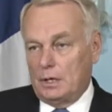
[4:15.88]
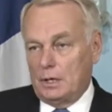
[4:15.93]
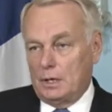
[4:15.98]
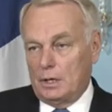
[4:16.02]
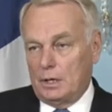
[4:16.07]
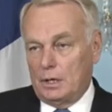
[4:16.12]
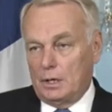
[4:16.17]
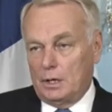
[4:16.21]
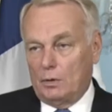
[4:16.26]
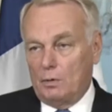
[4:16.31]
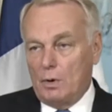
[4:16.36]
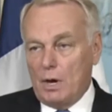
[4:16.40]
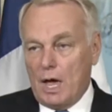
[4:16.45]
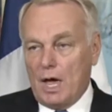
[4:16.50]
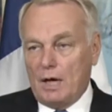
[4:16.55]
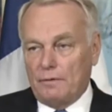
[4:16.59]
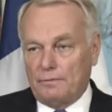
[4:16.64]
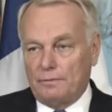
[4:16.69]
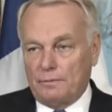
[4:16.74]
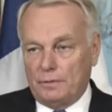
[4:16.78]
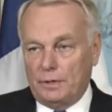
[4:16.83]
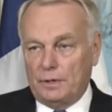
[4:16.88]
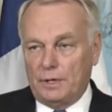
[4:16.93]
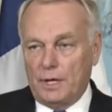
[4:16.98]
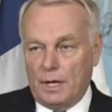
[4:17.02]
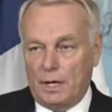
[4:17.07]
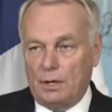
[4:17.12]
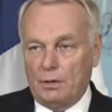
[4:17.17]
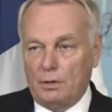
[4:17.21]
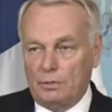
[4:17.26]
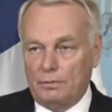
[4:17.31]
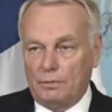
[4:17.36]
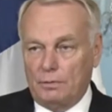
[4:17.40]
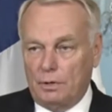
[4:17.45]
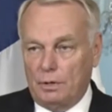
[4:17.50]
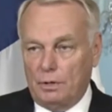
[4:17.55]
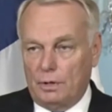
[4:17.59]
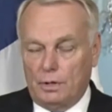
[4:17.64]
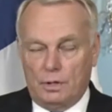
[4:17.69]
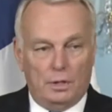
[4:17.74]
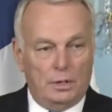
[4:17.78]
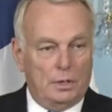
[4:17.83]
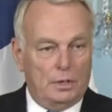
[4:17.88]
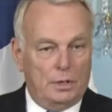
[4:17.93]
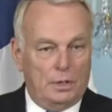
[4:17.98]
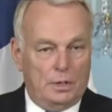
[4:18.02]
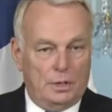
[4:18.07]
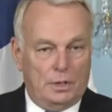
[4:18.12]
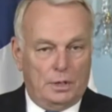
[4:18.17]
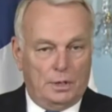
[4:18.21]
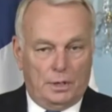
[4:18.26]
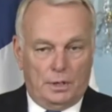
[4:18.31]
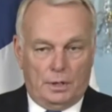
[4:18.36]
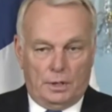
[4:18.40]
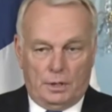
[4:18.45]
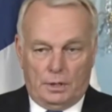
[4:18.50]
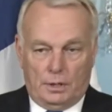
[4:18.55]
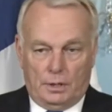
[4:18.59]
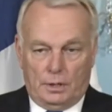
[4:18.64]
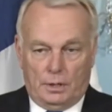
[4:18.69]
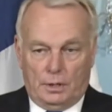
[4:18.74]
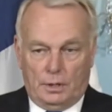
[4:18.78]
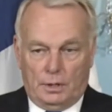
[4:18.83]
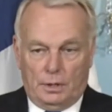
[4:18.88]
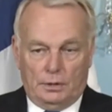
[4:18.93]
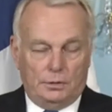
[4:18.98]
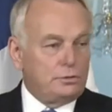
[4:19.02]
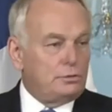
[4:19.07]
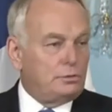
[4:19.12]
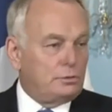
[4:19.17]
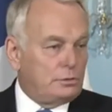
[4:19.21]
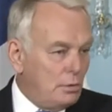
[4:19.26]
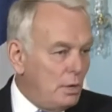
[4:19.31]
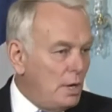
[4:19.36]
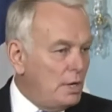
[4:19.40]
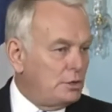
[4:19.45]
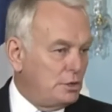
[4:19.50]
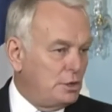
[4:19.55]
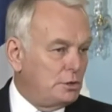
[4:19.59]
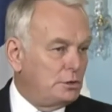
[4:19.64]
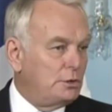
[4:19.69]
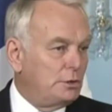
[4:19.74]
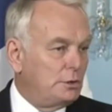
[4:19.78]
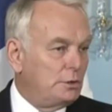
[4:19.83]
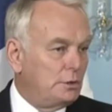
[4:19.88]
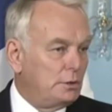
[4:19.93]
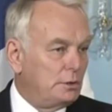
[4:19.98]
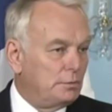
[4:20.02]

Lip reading: we have now a tragedy,